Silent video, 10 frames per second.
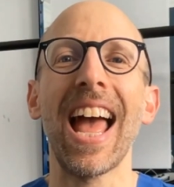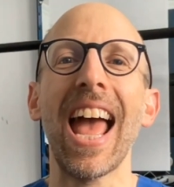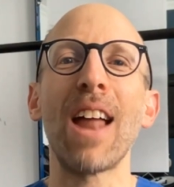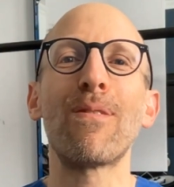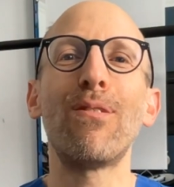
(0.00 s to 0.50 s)

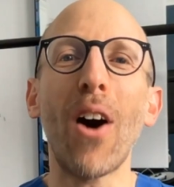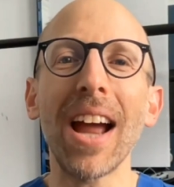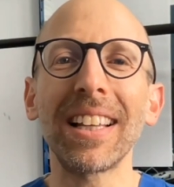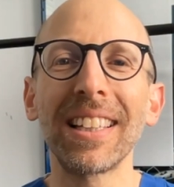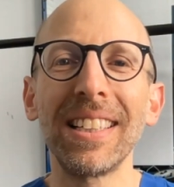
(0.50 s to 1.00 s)
And
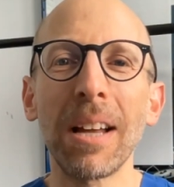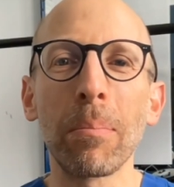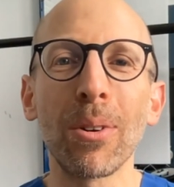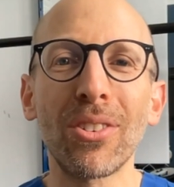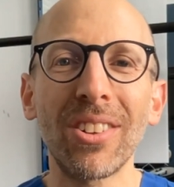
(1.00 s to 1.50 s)
finally,
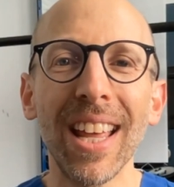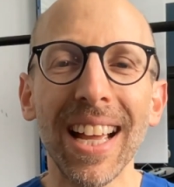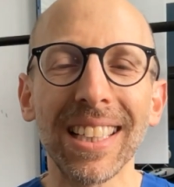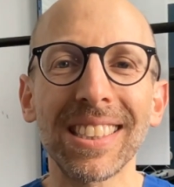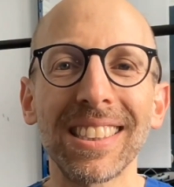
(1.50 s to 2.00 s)
number
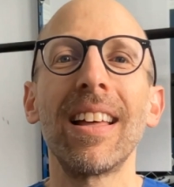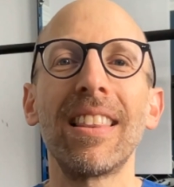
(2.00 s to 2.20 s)
six,